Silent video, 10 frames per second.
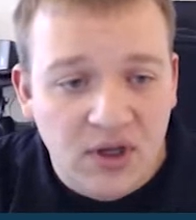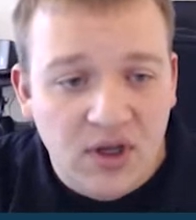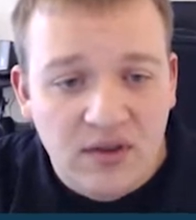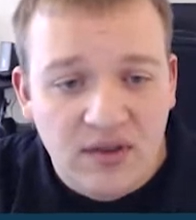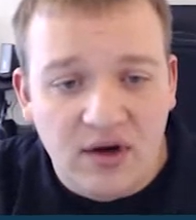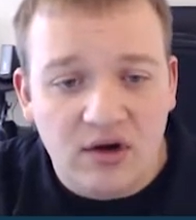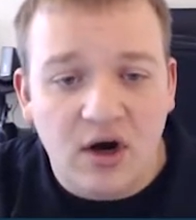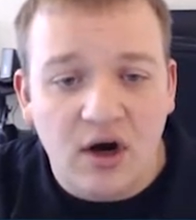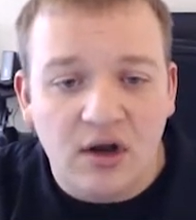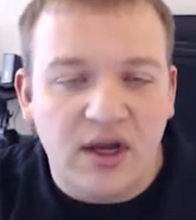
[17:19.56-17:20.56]
There
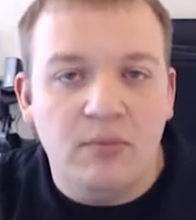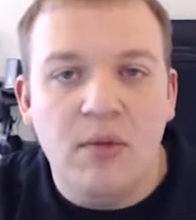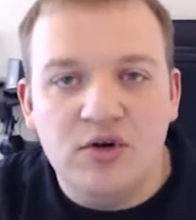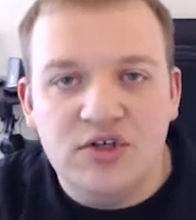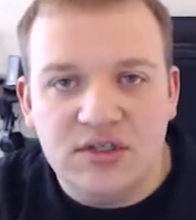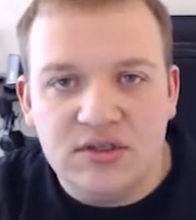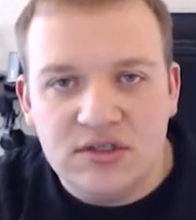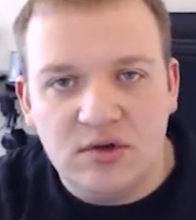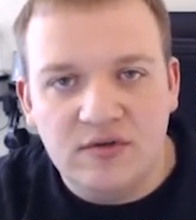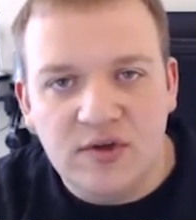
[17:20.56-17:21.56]
are like emotions.
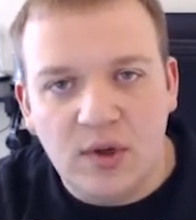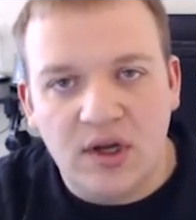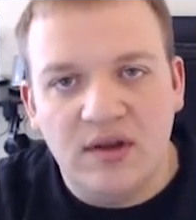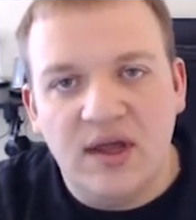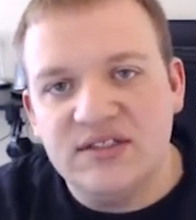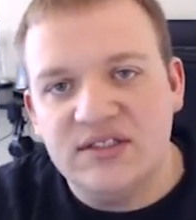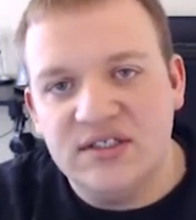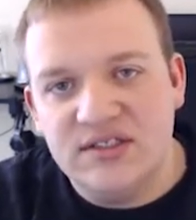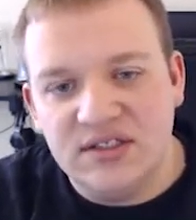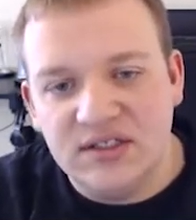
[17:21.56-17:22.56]
So if you want Alexa
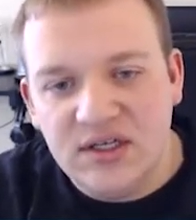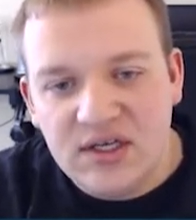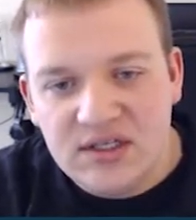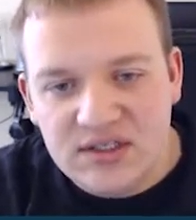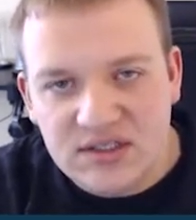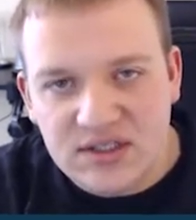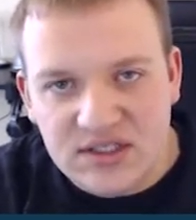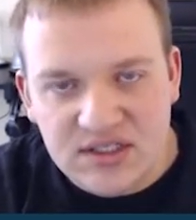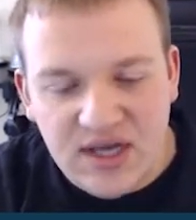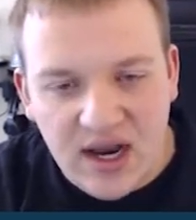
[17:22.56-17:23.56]
to
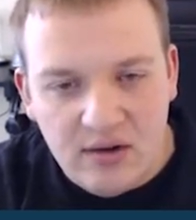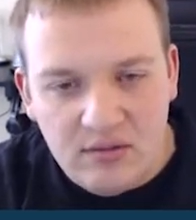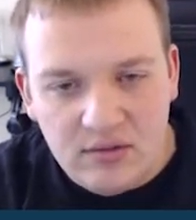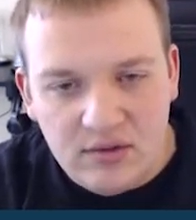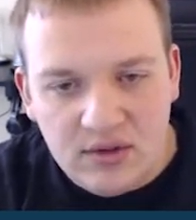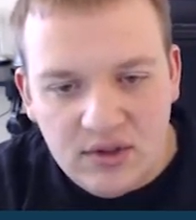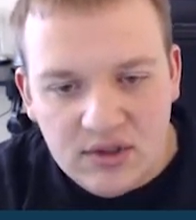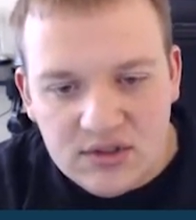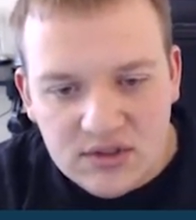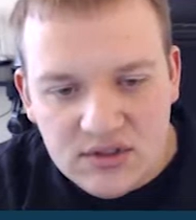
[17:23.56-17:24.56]
sound,
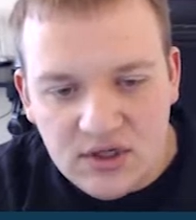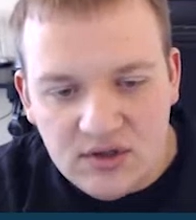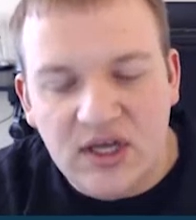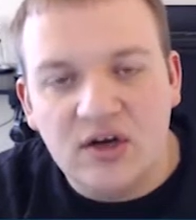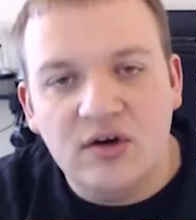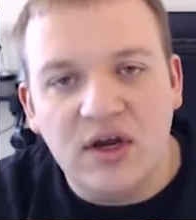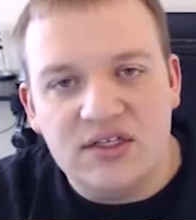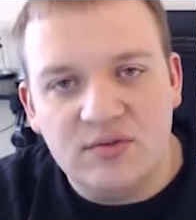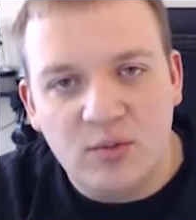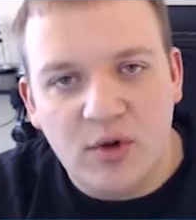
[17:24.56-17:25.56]
integrate
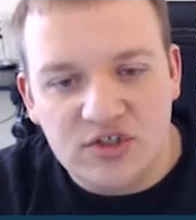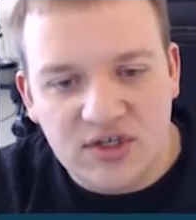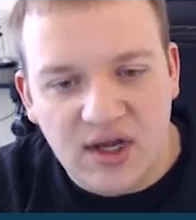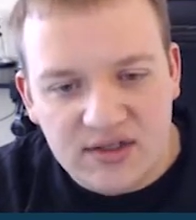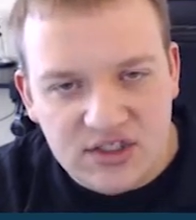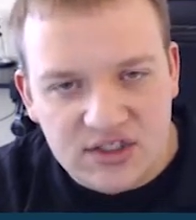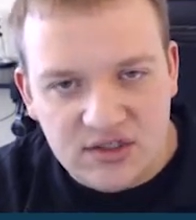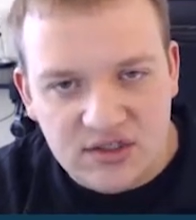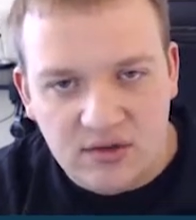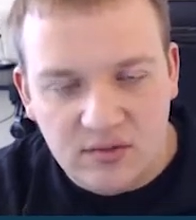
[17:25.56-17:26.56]
some emotion, not just
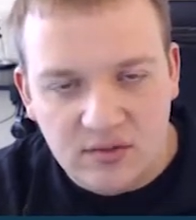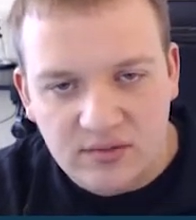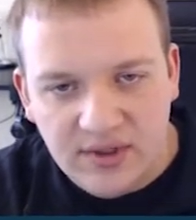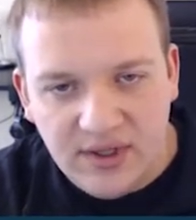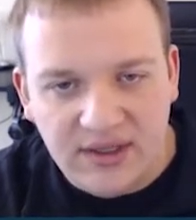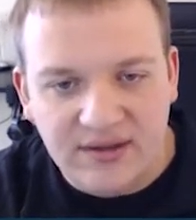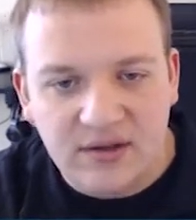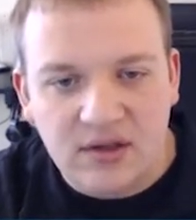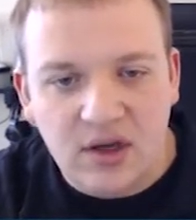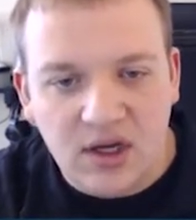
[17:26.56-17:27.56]
so like
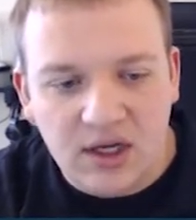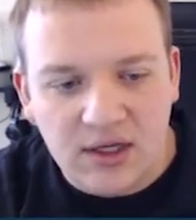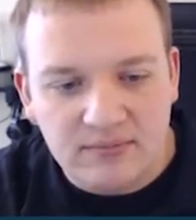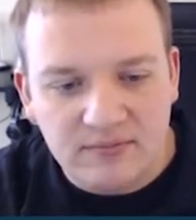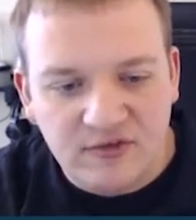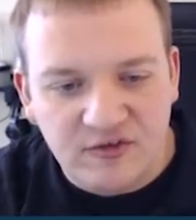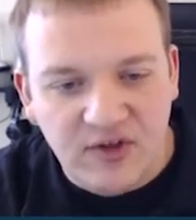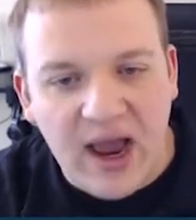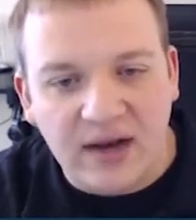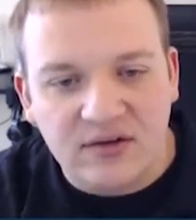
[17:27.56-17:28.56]

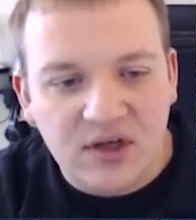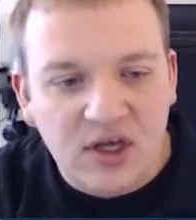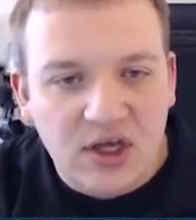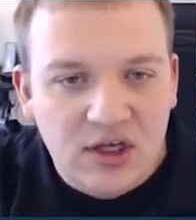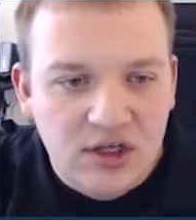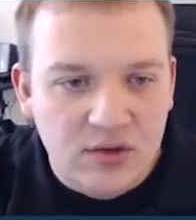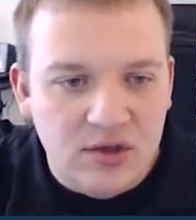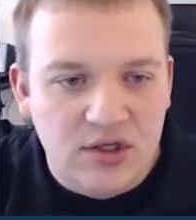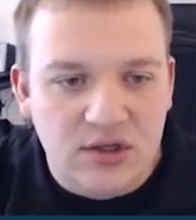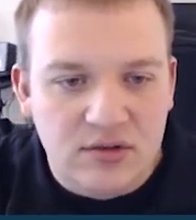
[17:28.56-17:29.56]
flat, you
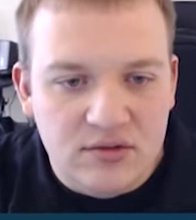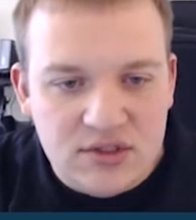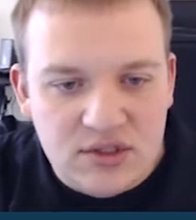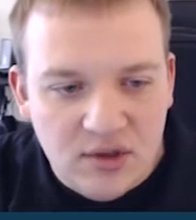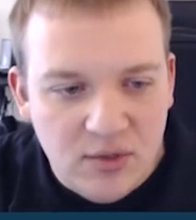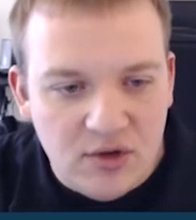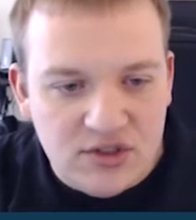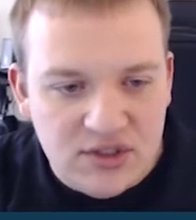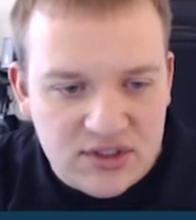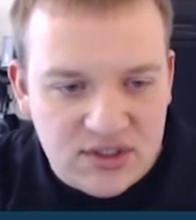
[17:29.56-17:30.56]
could use
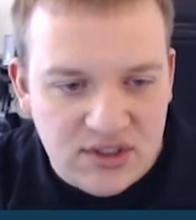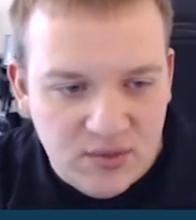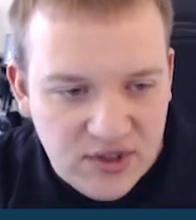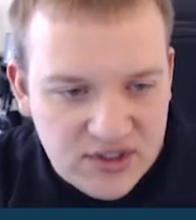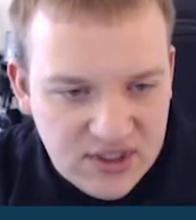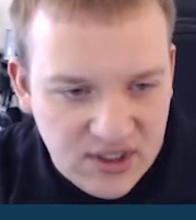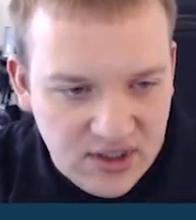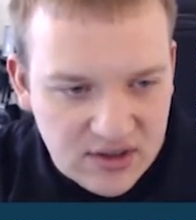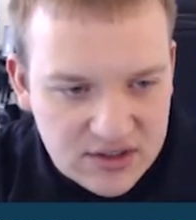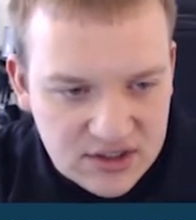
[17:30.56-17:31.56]
emotions. And we see it
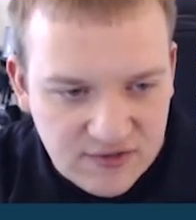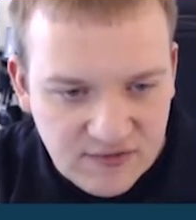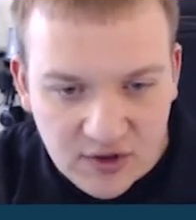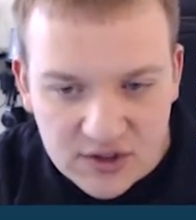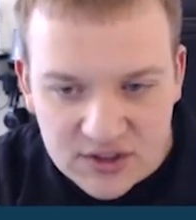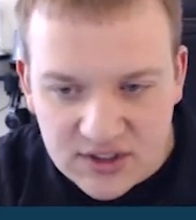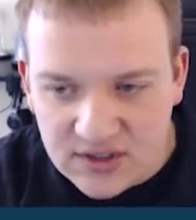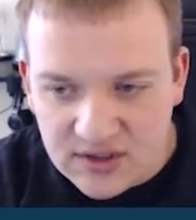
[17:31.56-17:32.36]
here as this first